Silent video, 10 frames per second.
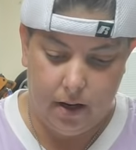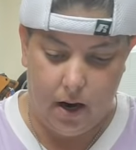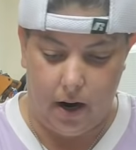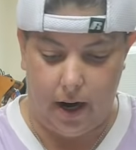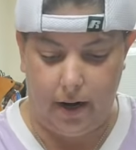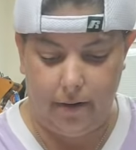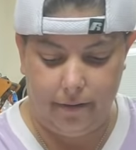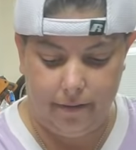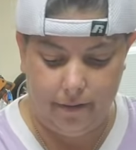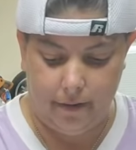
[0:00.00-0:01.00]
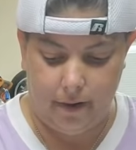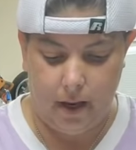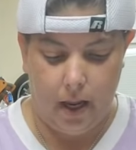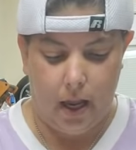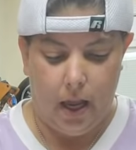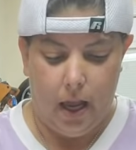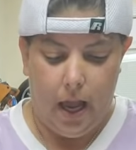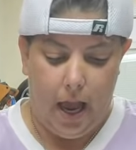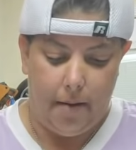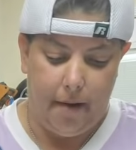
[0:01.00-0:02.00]
Alright?
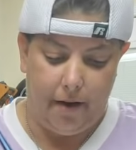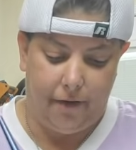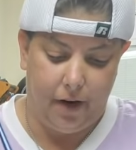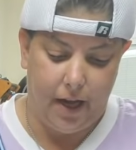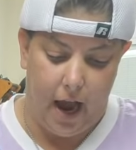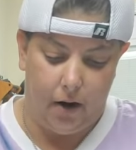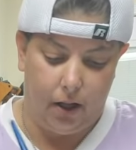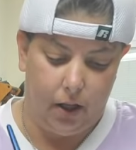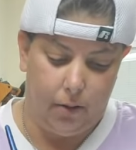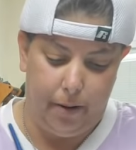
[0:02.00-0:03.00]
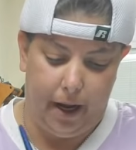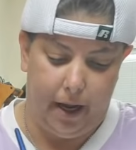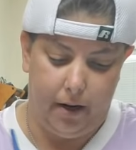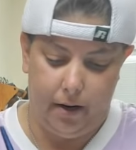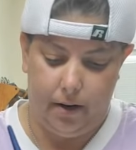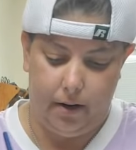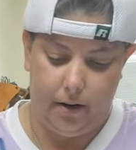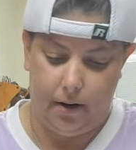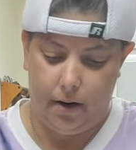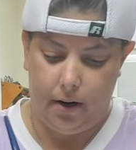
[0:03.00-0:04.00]
It might freak you out a little bit.
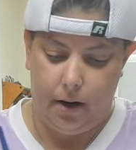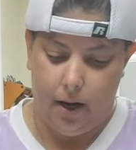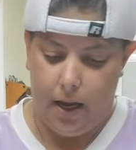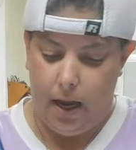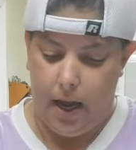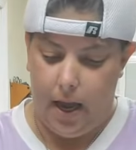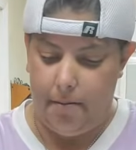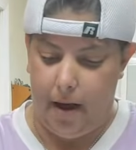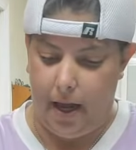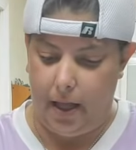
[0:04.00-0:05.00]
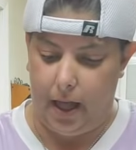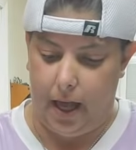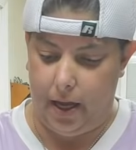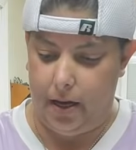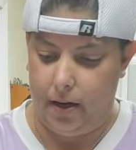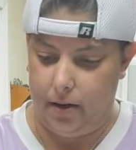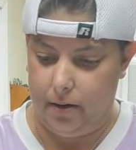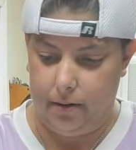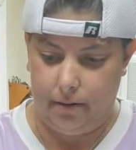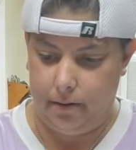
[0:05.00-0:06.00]
It might, like,
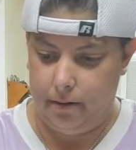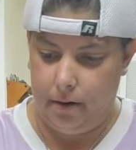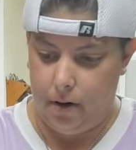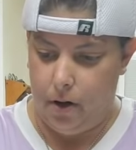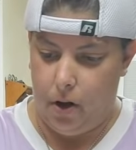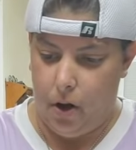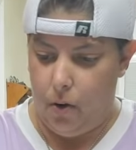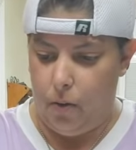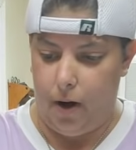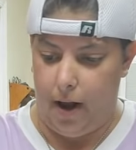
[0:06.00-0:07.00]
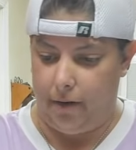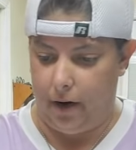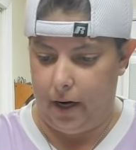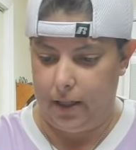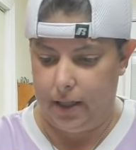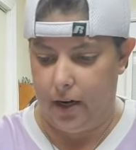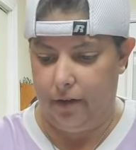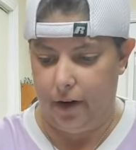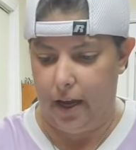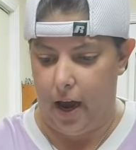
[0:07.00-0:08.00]
whatever. It's going to
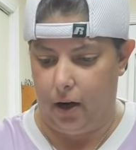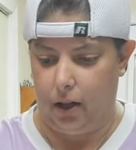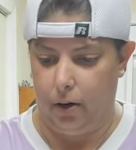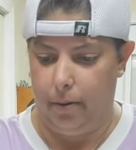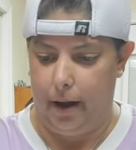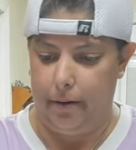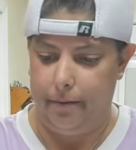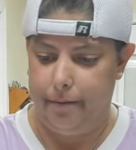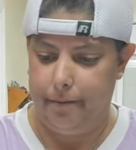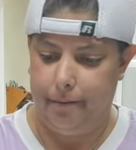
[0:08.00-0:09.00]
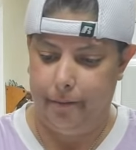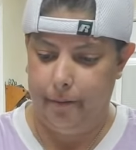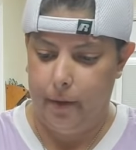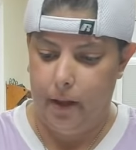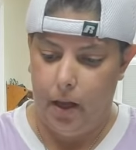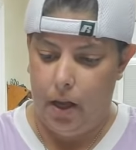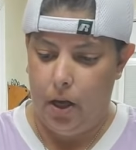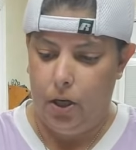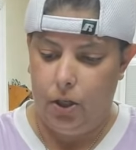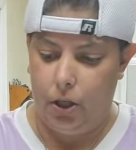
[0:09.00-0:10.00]
freak you out a little bit.
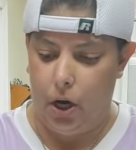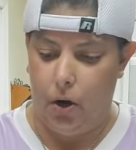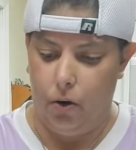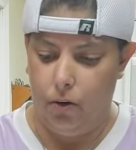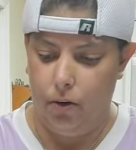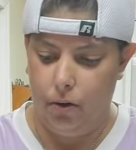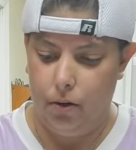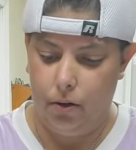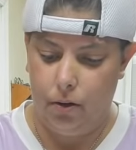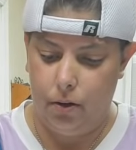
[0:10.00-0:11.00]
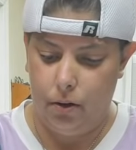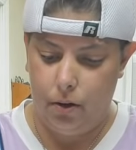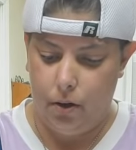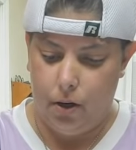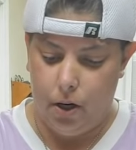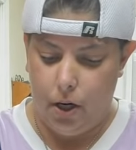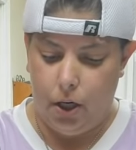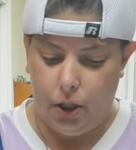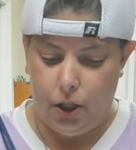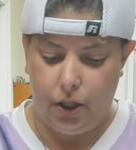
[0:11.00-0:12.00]
So,
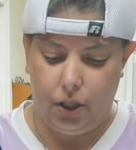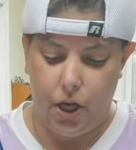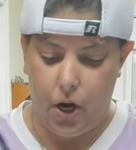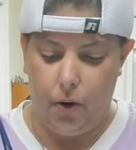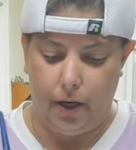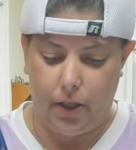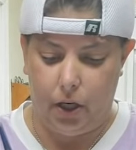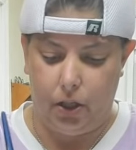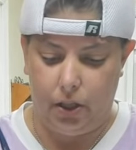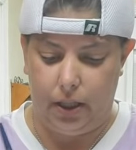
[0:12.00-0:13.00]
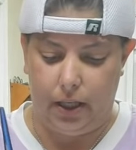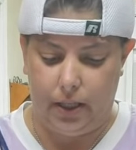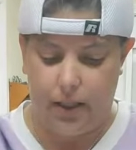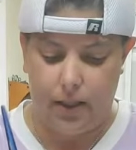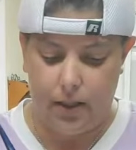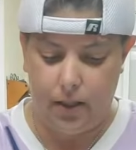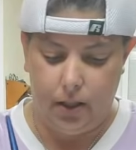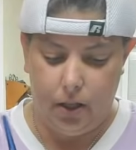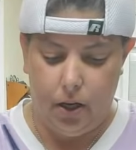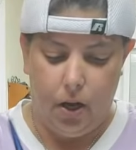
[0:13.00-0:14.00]
just know it turns this
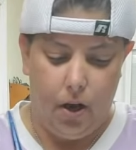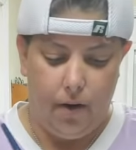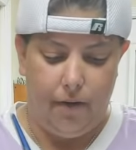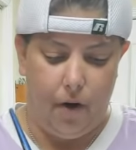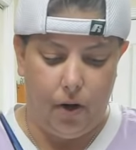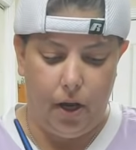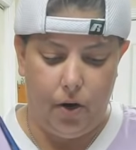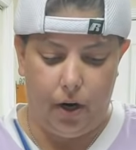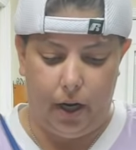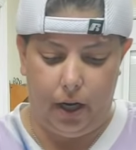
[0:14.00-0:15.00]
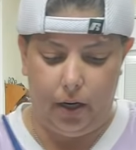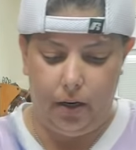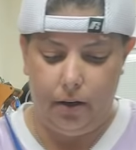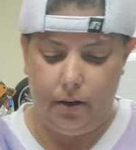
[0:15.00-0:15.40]
funky green.